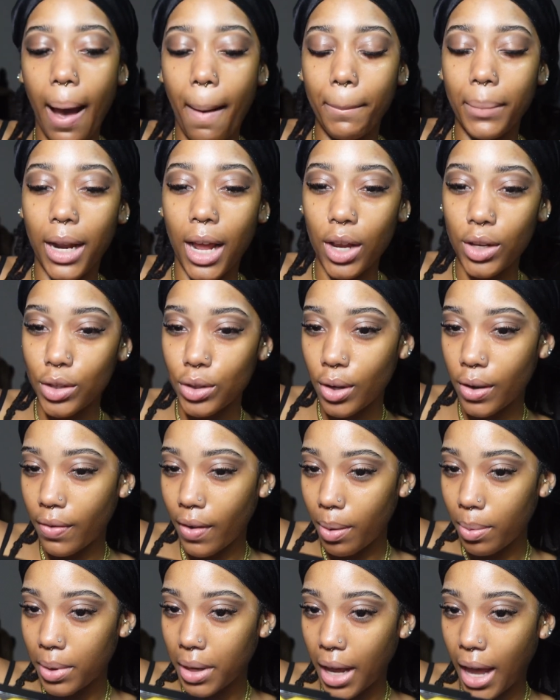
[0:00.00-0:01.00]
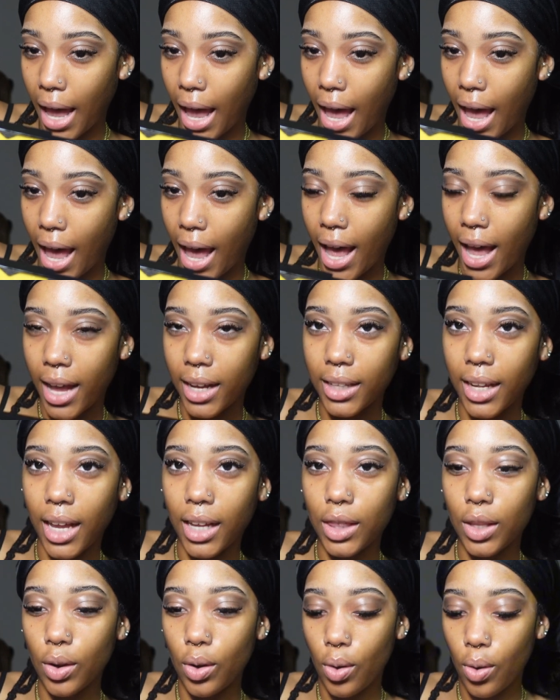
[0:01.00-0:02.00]
I'm not sure if I want to add
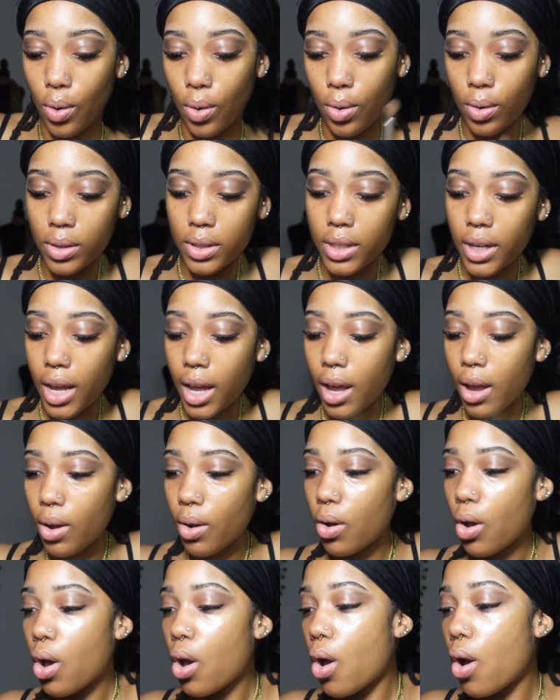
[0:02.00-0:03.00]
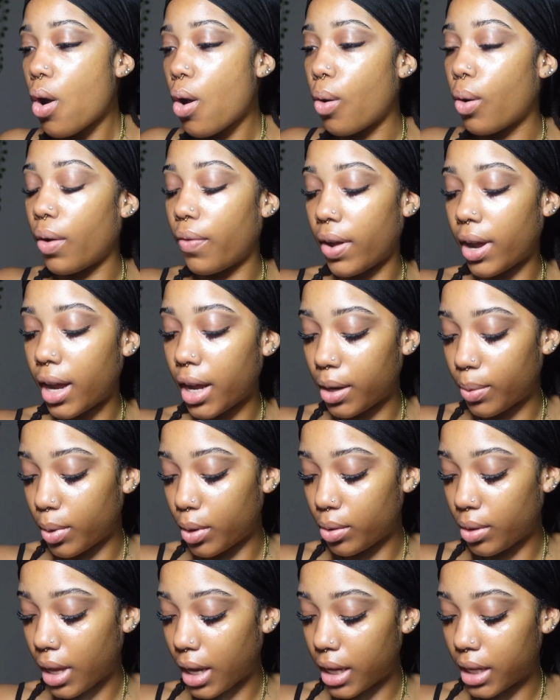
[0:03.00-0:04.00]
like the goals now, if I kind of
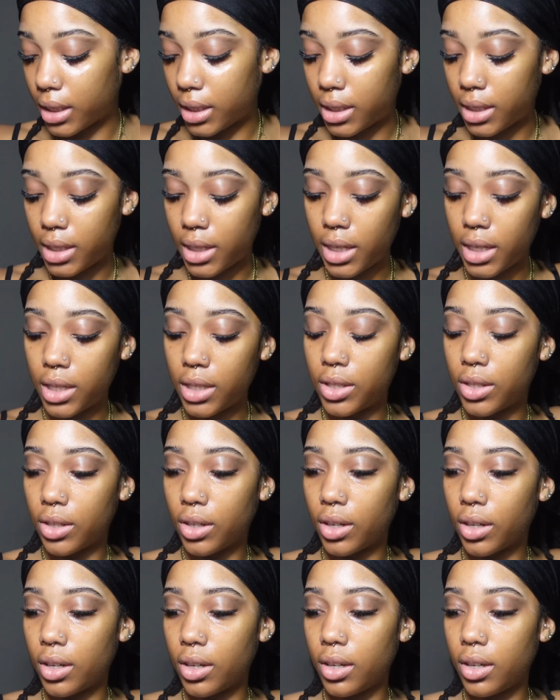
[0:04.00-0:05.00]
do like a teaser.